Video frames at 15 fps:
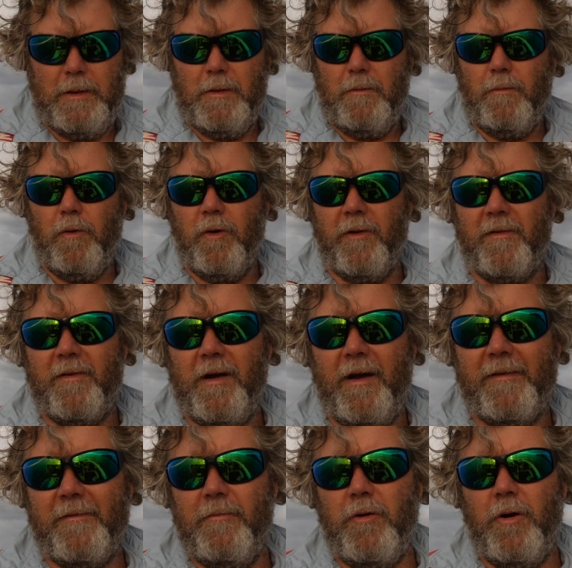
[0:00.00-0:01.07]
Water's
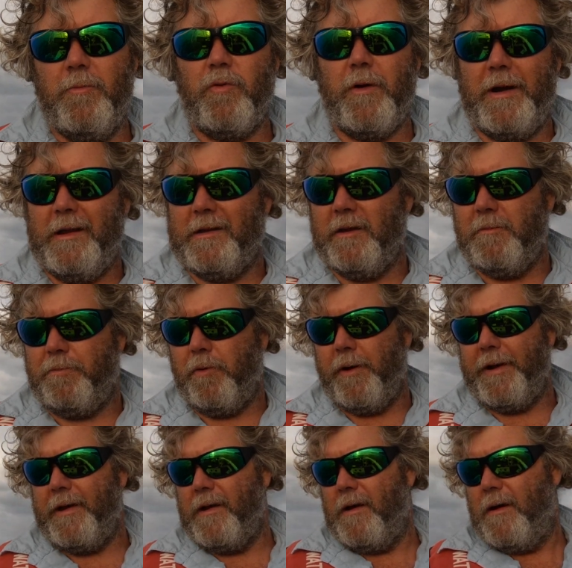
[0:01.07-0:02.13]
nice and warm,
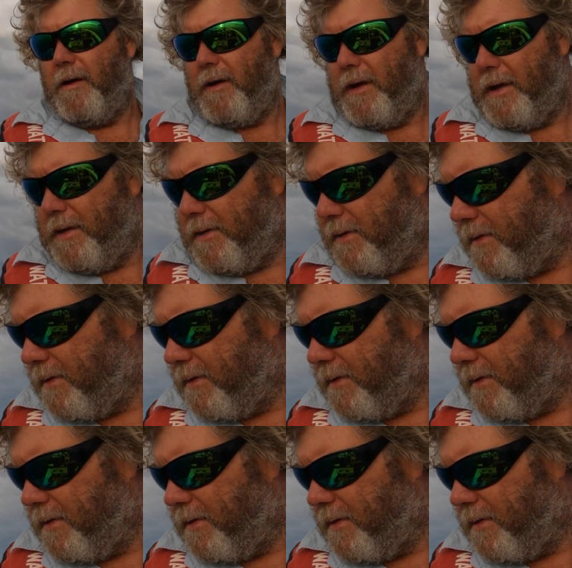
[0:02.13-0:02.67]
22.9.